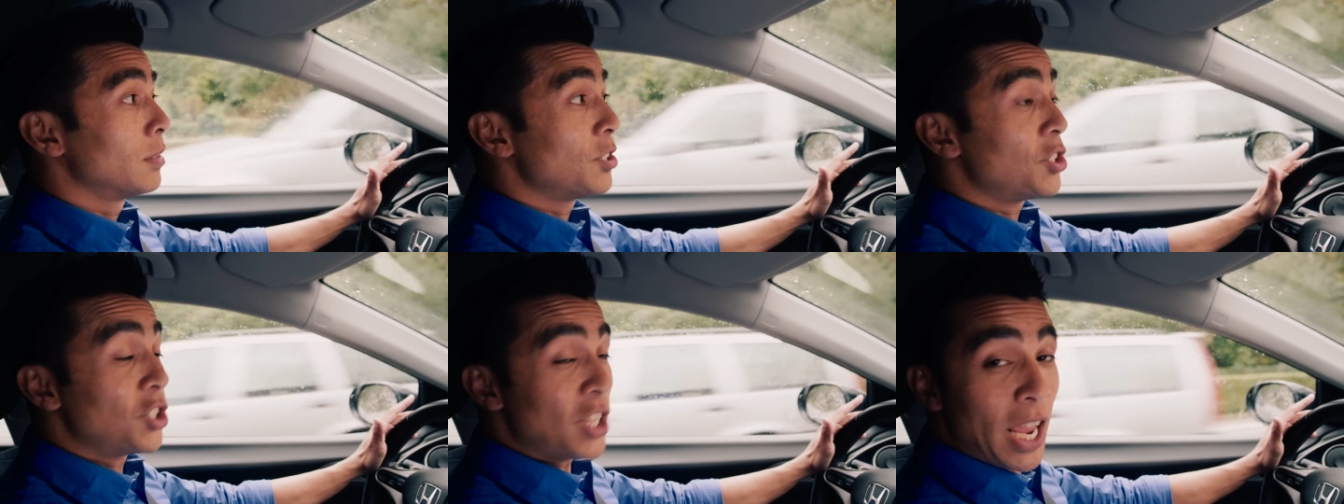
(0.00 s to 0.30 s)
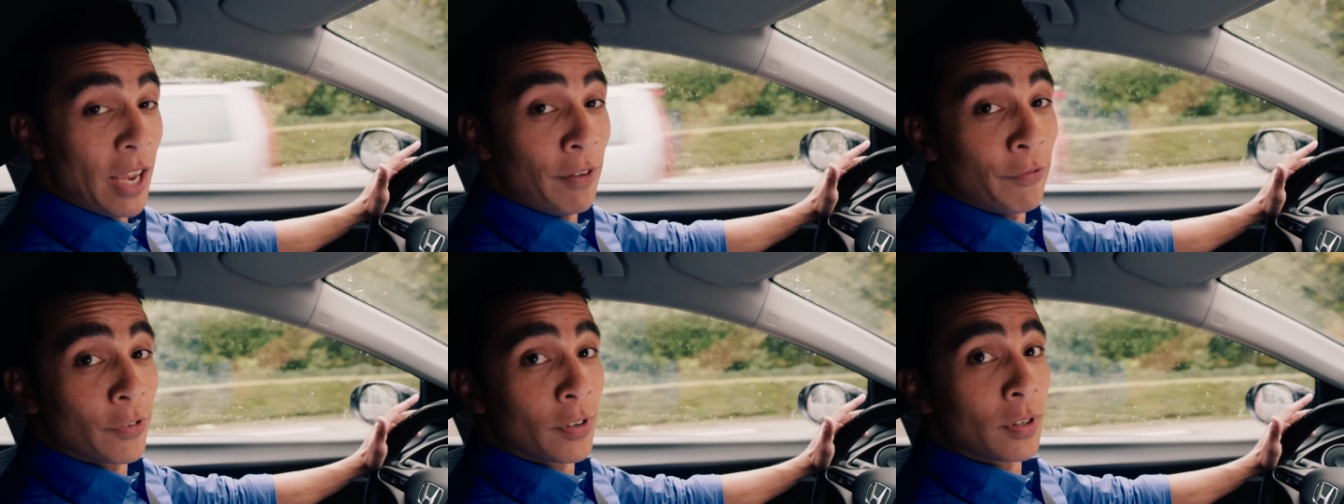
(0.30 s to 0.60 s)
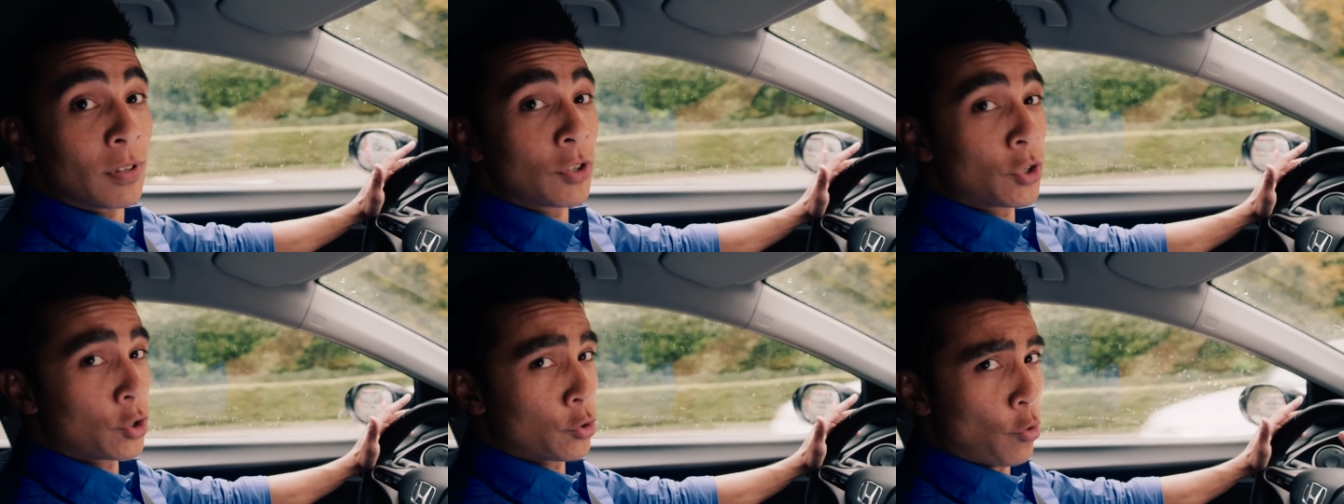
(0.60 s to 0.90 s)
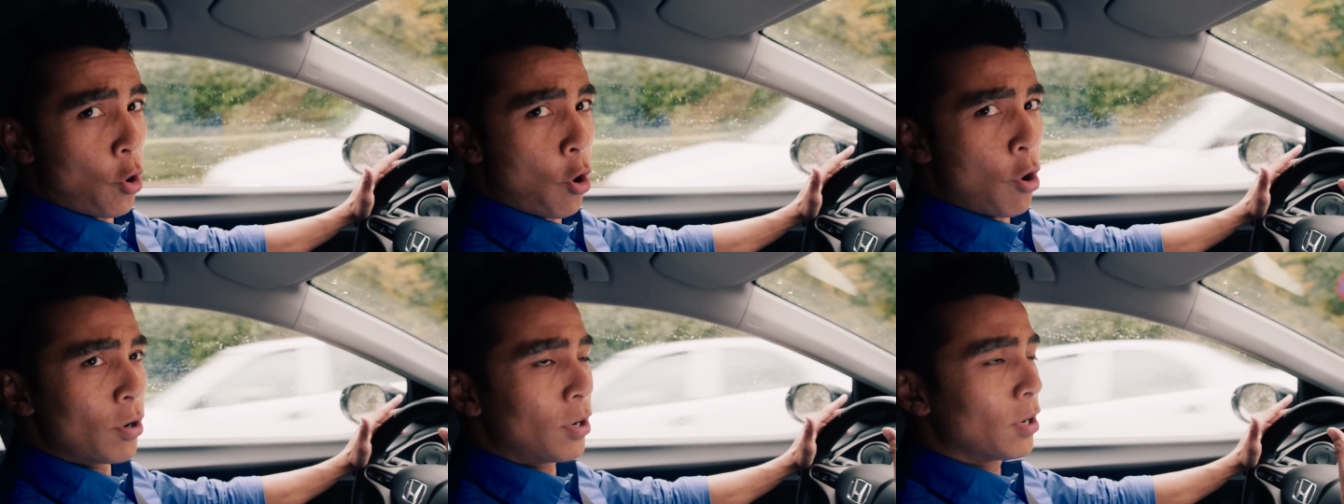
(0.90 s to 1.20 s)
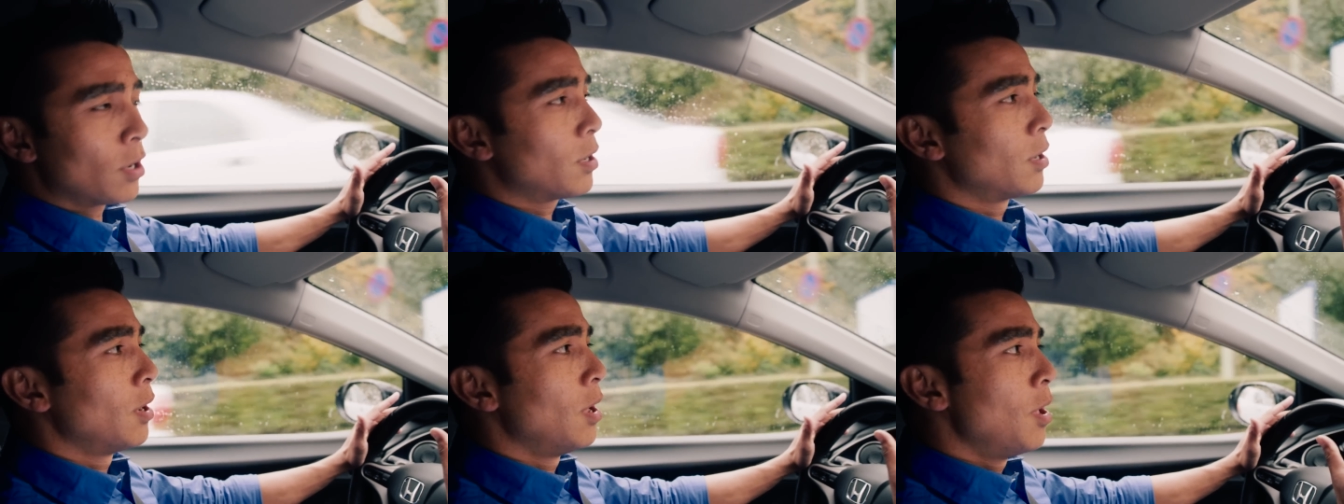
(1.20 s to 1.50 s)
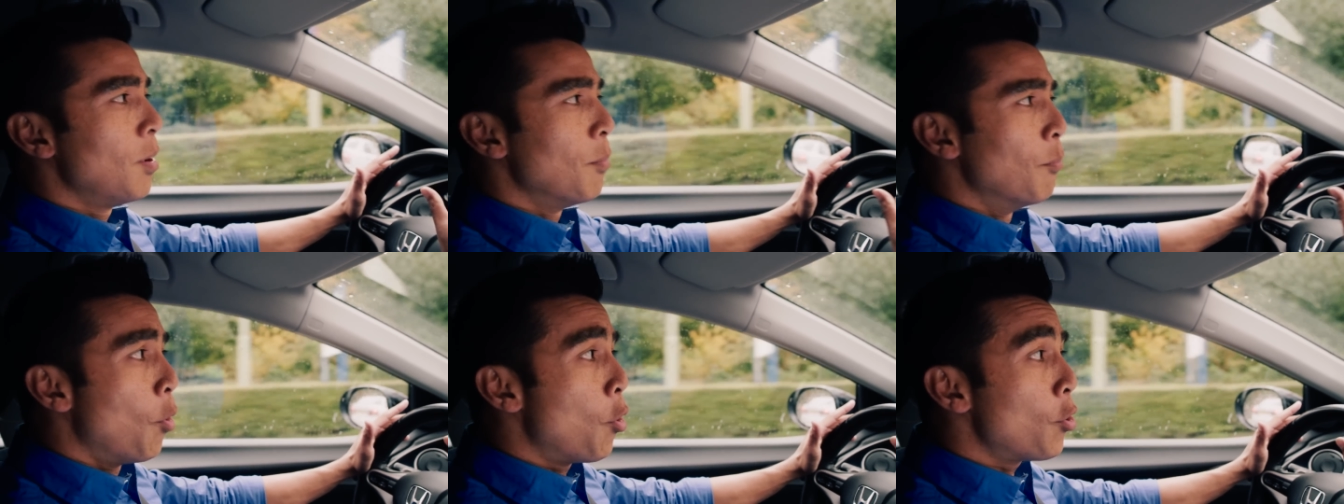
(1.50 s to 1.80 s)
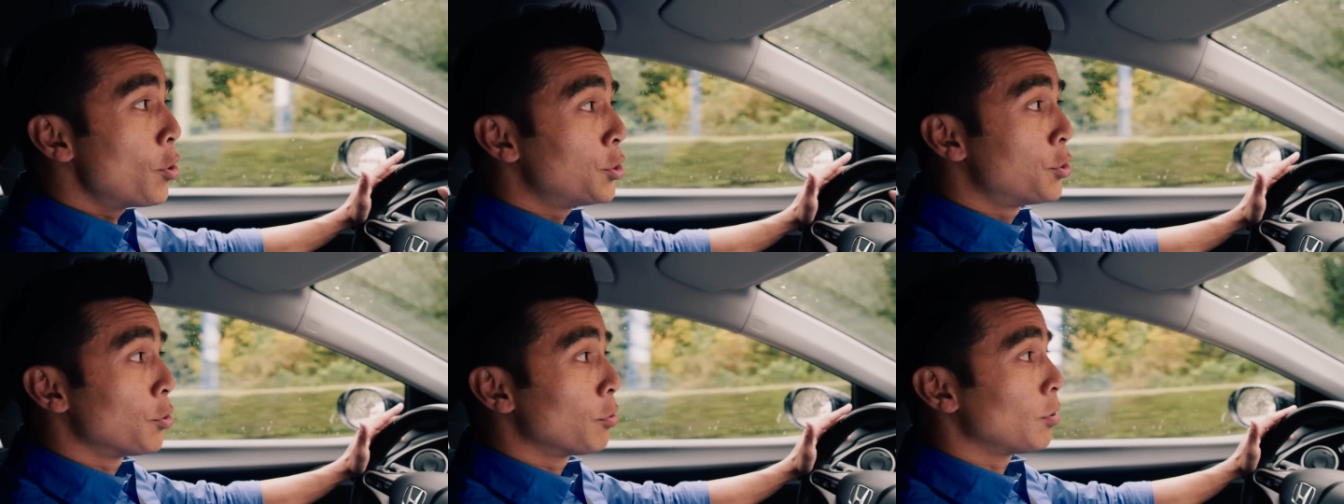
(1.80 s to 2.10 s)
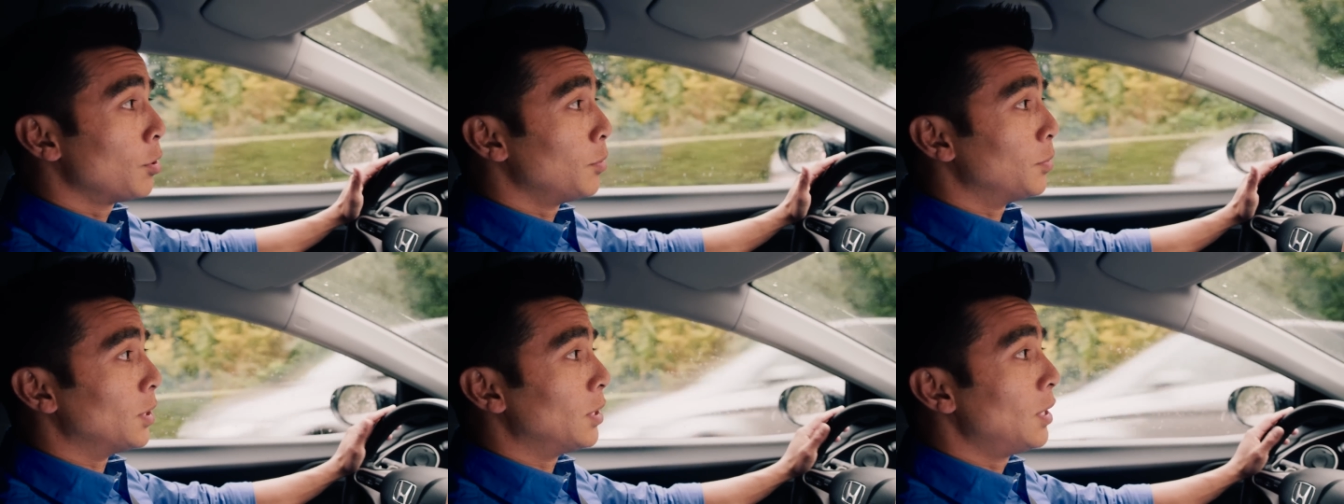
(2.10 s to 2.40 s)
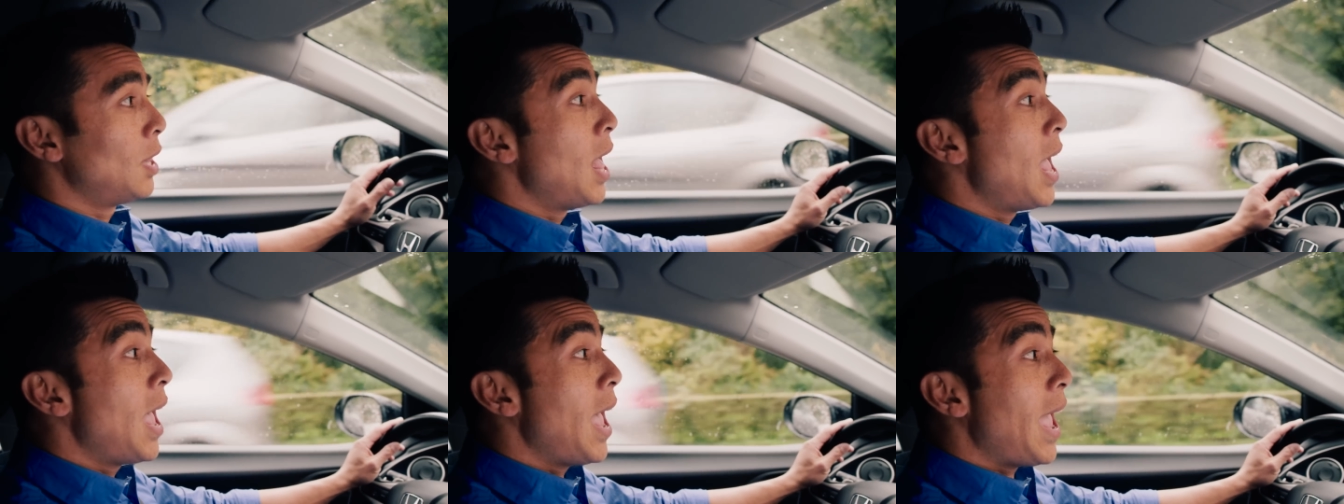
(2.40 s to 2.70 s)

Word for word: safer, stronger, more durable,